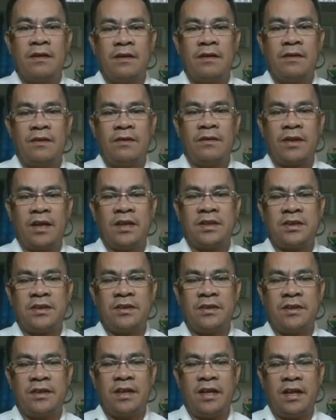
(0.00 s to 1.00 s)
Okay,
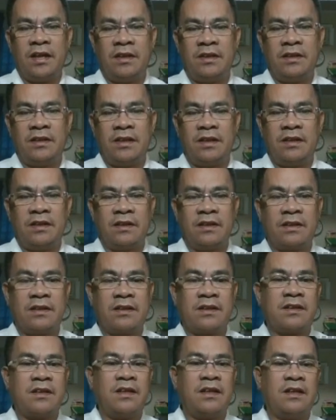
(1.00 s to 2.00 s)
so then,
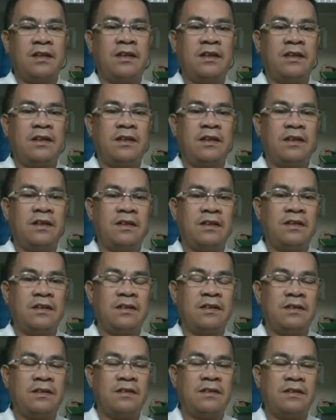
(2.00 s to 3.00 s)
okay,
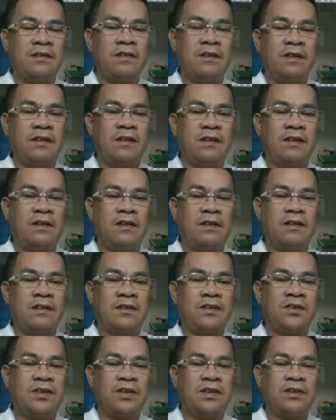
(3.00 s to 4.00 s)

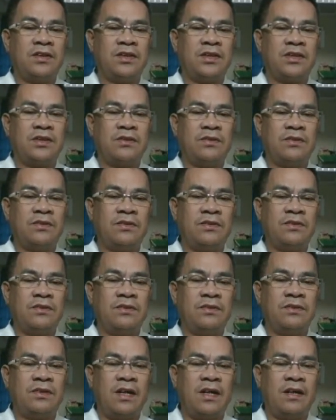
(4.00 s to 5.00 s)
change
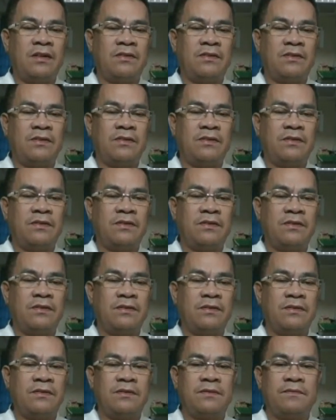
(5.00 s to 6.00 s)
to arrow.
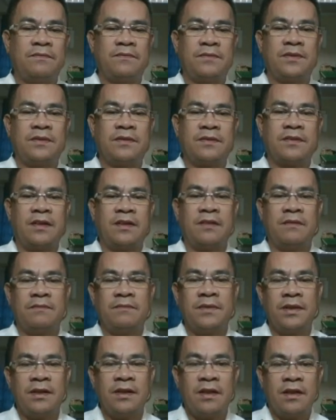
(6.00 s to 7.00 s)
Okay,
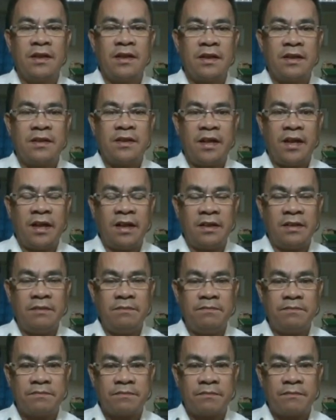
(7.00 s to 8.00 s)

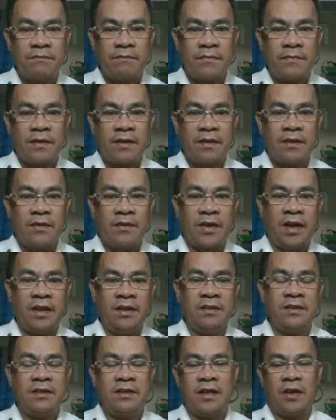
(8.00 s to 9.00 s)
then,
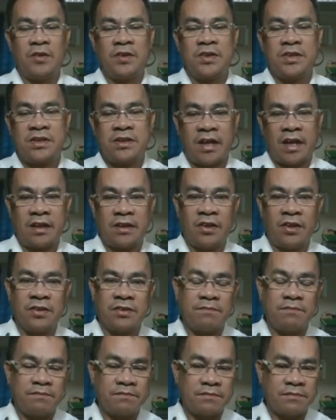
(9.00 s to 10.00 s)
okay, now take
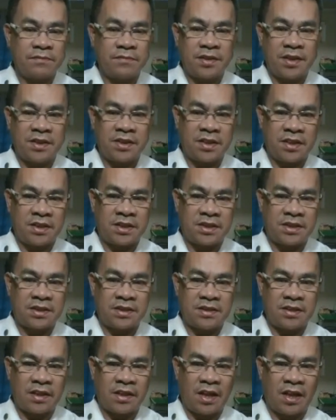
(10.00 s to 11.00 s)
note. This is
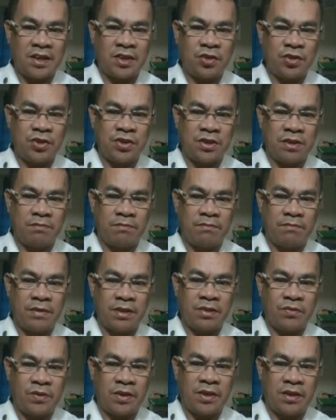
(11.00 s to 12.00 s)
the relationship
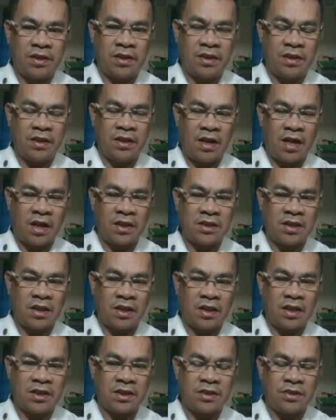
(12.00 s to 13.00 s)
between the
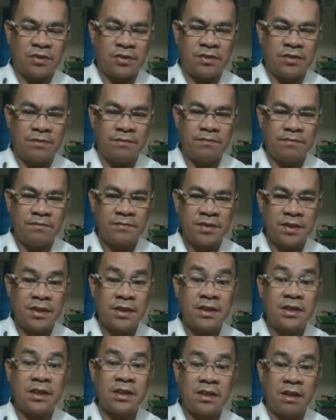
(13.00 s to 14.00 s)
acceleration
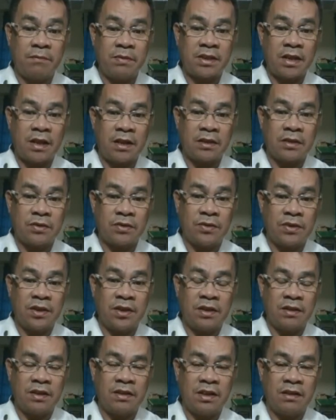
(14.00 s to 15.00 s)
centripetal to
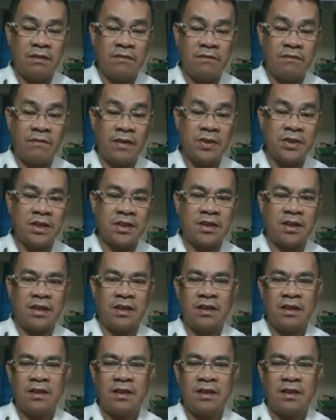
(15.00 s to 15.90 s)
the velocity.